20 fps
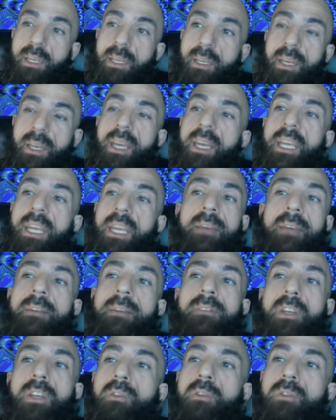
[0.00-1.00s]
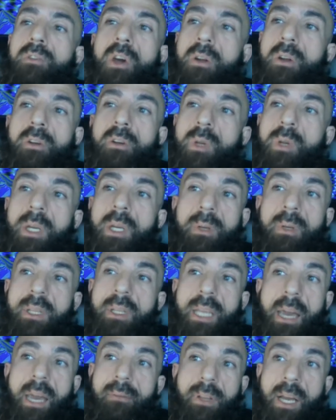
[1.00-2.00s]
It's like even if you don't
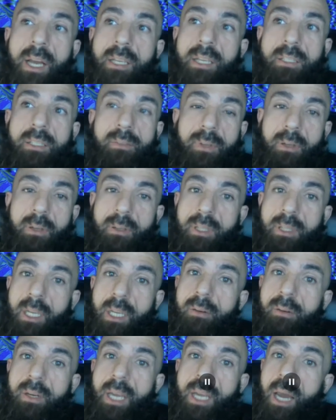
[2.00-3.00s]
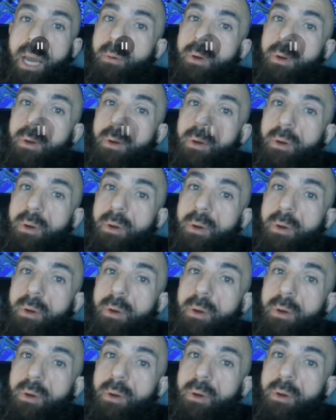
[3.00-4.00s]
agree with that philosophy or theory, I wouldn't.